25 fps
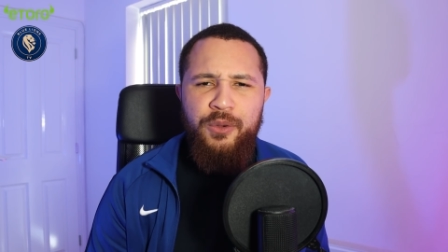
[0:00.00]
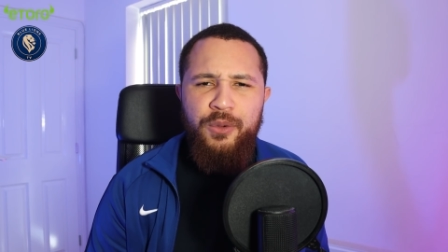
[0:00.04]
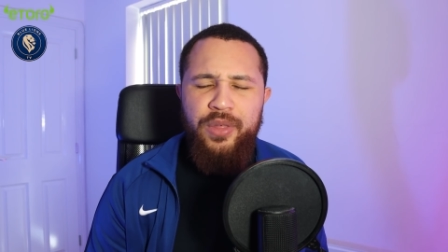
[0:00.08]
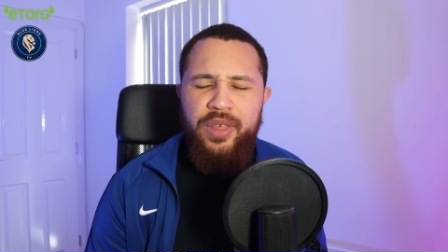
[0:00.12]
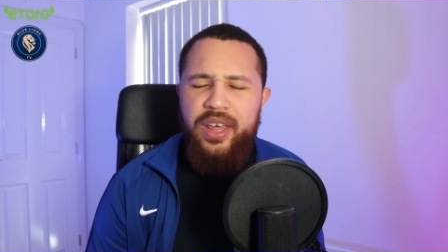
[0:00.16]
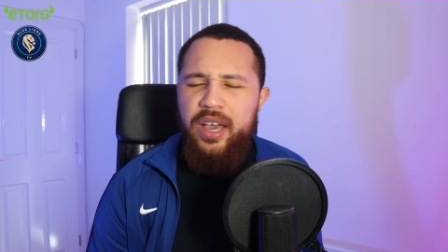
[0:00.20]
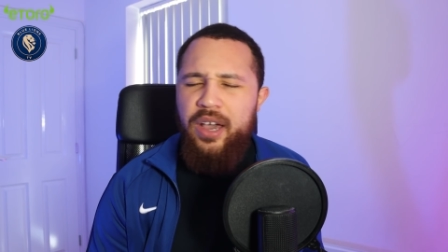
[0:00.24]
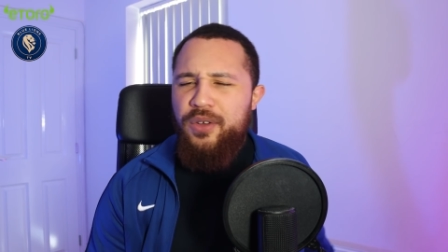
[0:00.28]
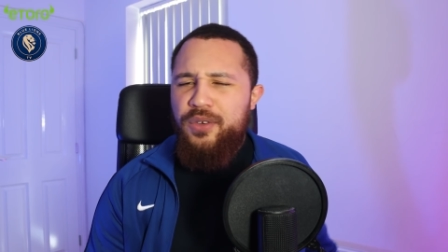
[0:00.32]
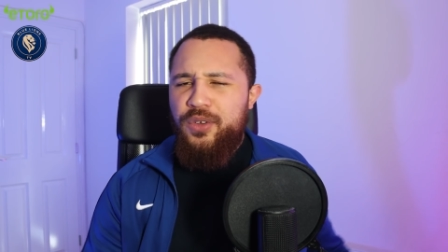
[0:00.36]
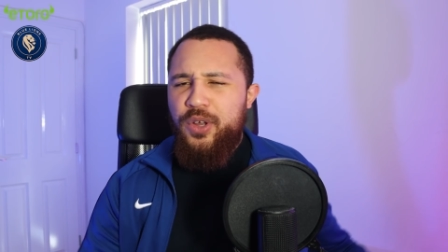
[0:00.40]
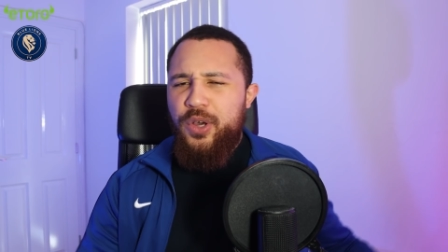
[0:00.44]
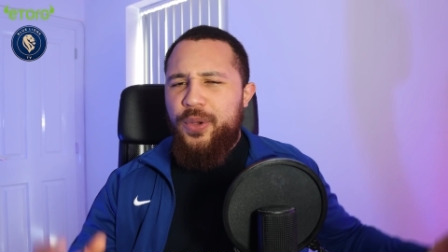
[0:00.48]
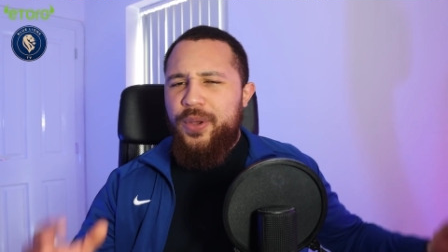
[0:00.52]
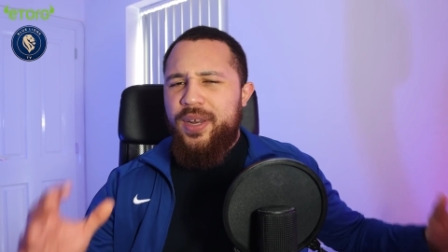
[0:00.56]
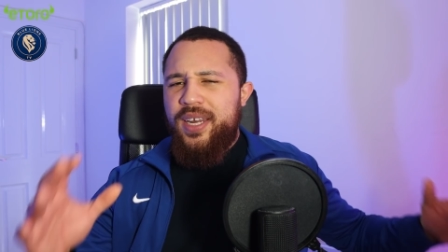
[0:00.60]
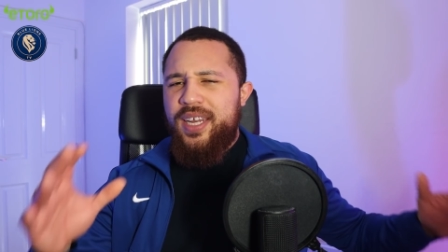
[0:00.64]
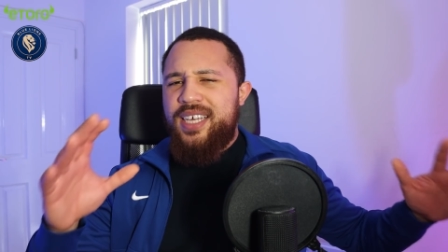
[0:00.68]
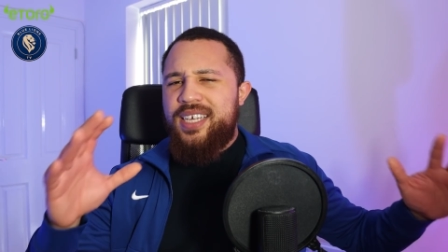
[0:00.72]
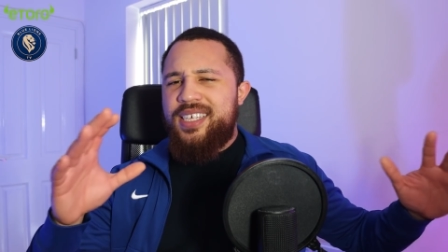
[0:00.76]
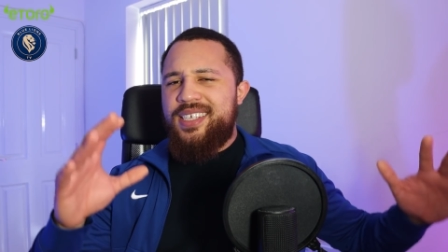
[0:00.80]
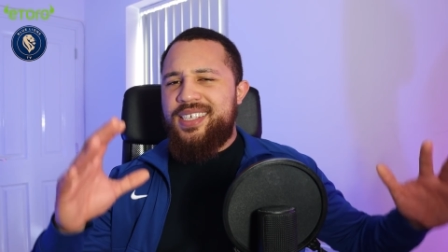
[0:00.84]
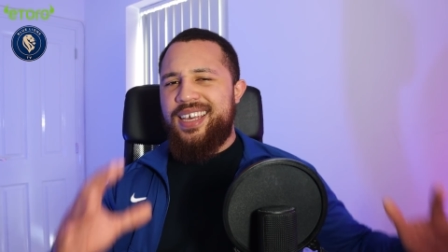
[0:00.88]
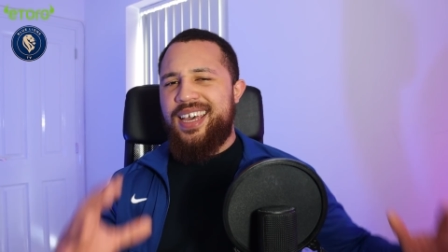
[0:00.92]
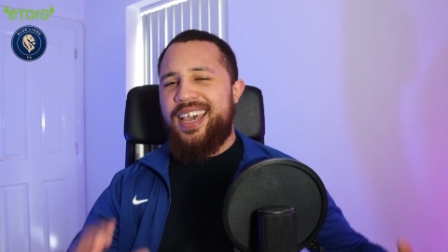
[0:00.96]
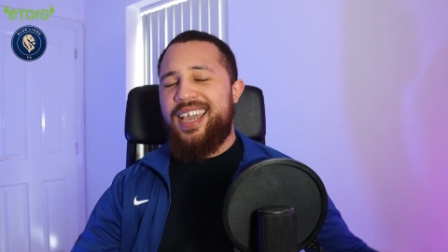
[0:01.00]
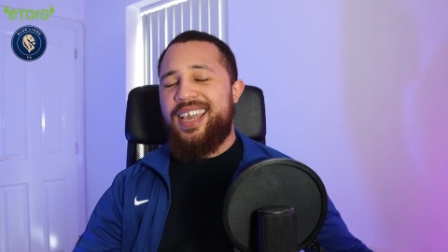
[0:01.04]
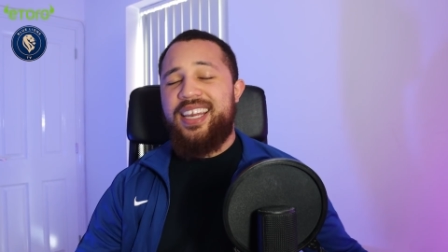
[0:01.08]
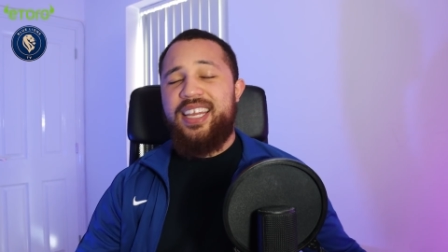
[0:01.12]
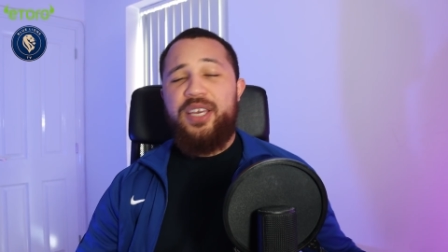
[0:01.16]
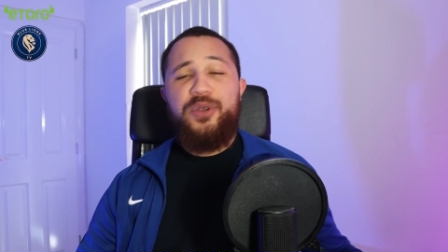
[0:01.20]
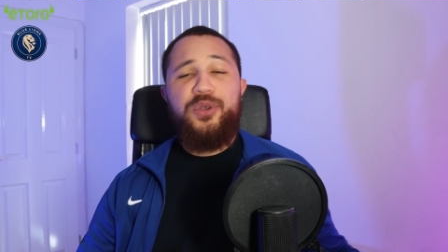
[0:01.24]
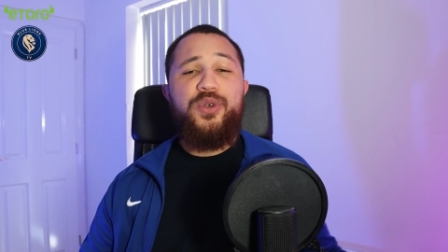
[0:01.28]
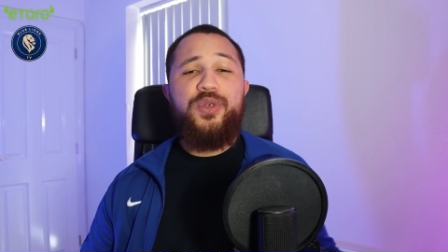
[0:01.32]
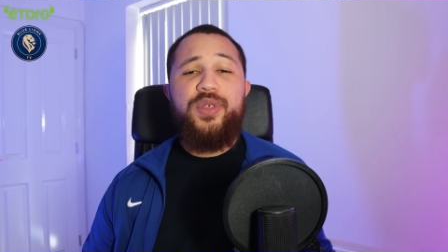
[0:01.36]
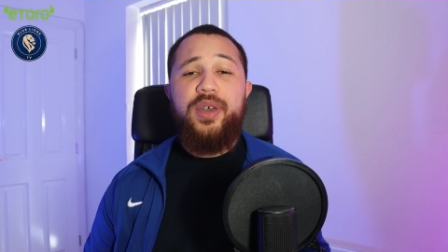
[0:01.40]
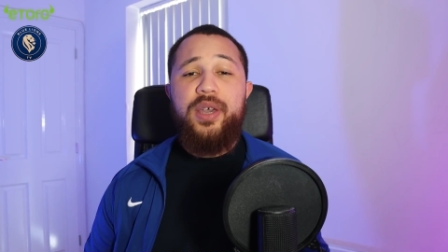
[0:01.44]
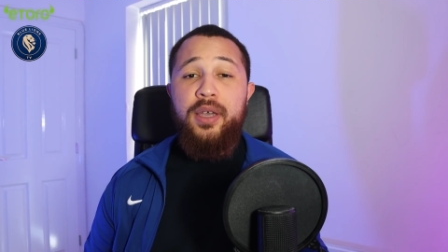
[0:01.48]
without knowing
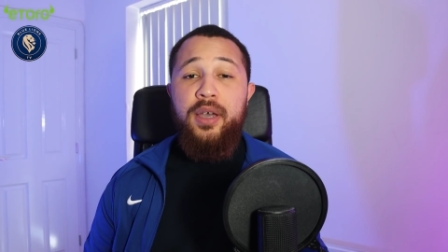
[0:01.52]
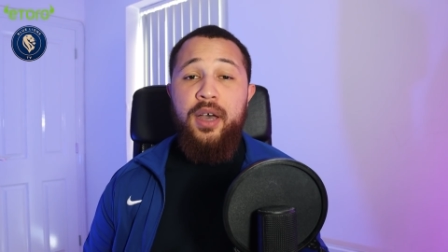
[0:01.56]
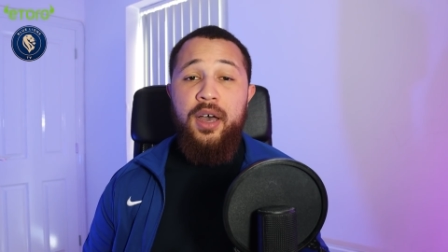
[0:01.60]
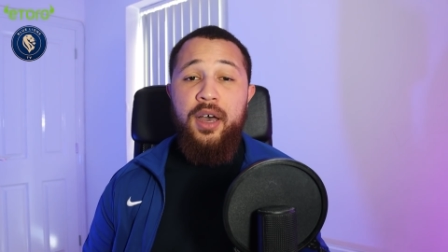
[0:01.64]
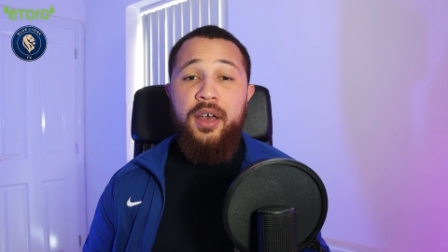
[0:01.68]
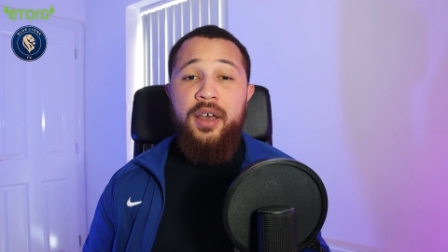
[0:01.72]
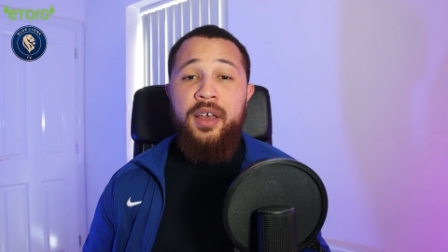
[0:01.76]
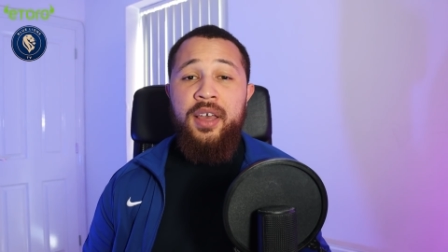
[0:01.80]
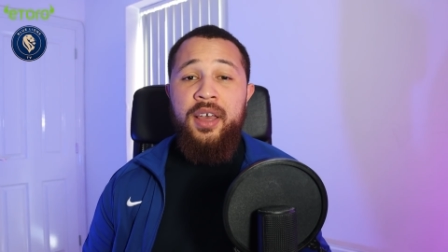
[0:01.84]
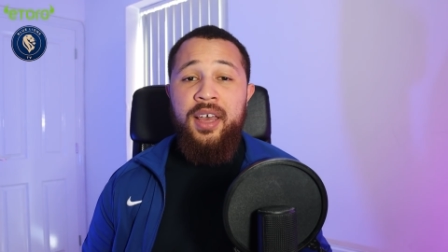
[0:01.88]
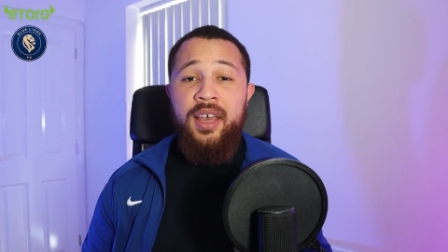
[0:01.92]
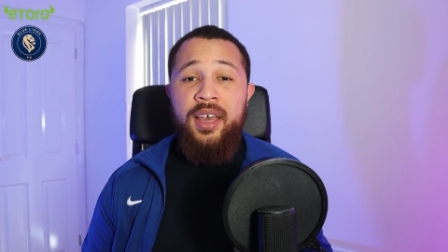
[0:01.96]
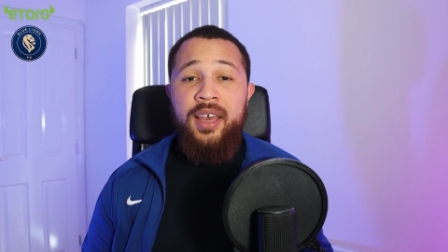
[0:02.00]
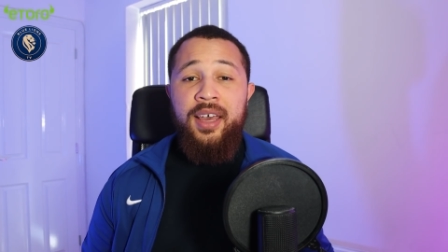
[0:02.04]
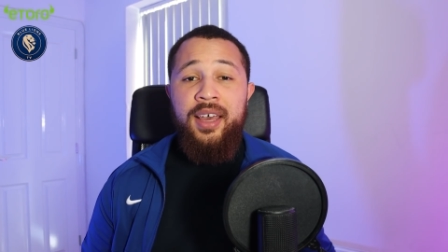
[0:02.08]
exactly who they are.